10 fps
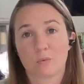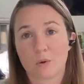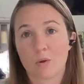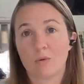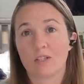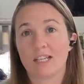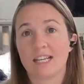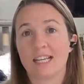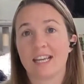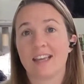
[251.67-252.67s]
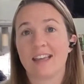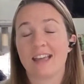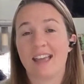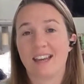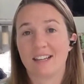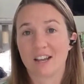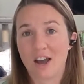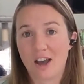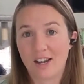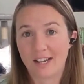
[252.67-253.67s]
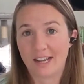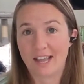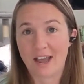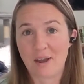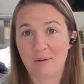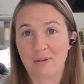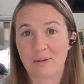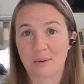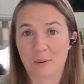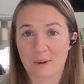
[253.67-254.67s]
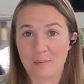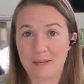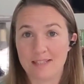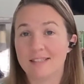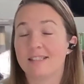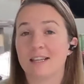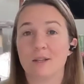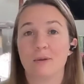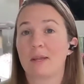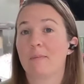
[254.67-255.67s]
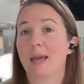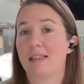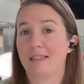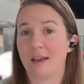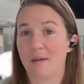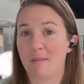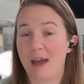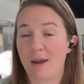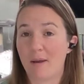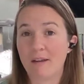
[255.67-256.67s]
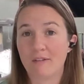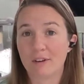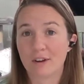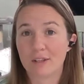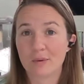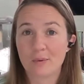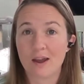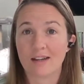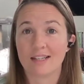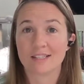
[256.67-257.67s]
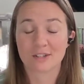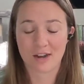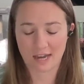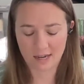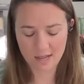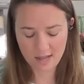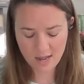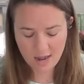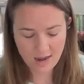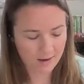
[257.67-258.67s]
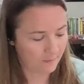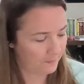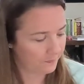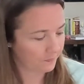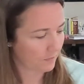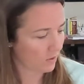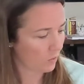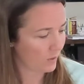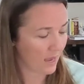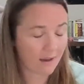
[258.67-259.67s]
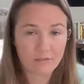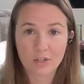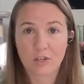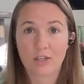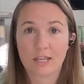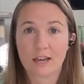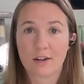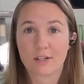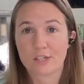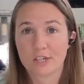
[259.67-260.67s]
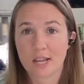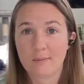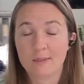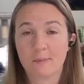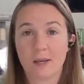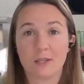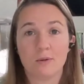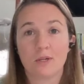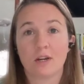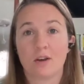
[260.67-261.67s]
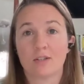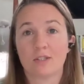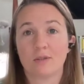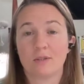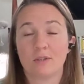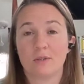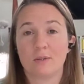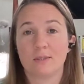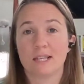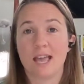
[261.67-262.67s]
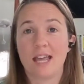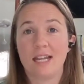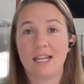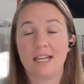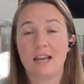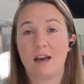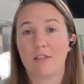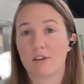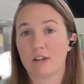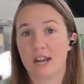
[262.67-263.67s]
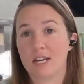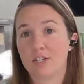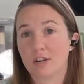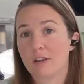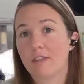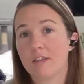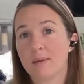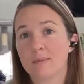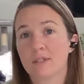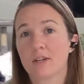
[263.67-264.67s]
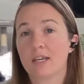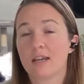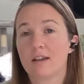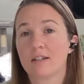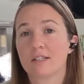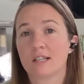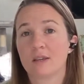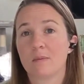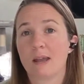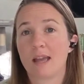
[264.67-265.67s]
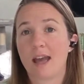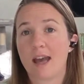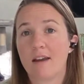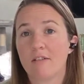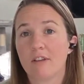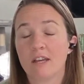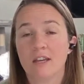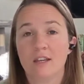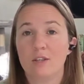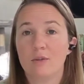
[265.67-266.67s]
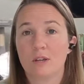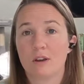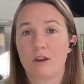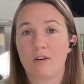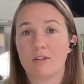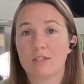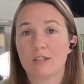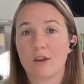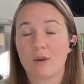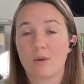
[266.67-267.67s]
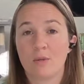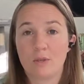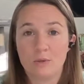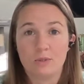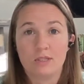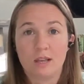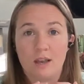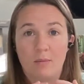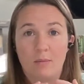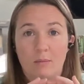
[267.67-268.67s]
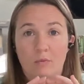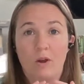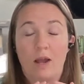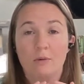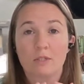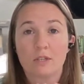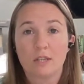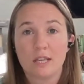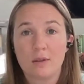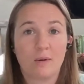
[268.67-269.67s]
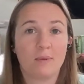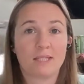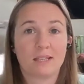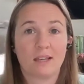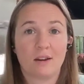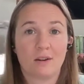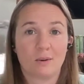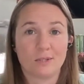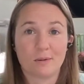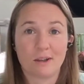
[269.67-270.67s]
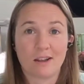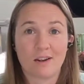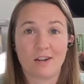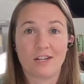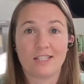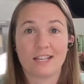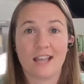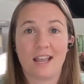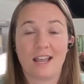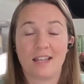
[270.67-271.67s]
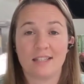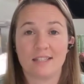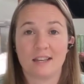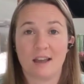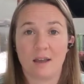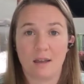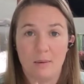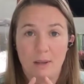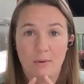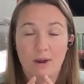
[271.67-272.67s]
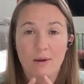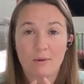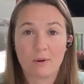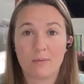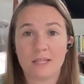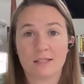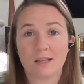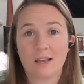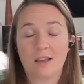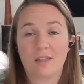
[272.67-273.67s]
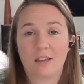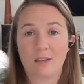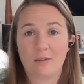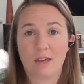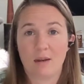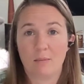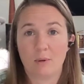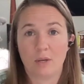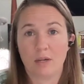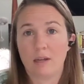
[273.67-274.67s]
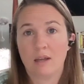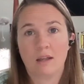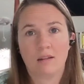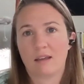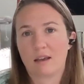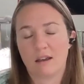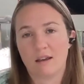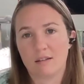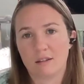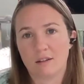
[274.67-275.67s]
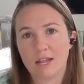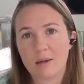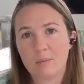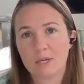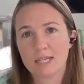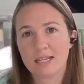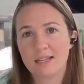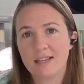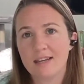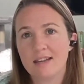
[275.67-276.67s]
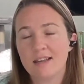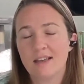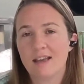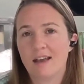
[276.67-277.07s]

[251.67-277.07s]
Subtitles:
rolling, and cutting out your ornaments, and you can paint them however you want. It's great. We have the cookie cutter shapes, but you could also use any other nature themed cookie cutters that you might have. You could also use round cookie or biscuit or donut cutters and make round ornaments that you then put like a little handprint in.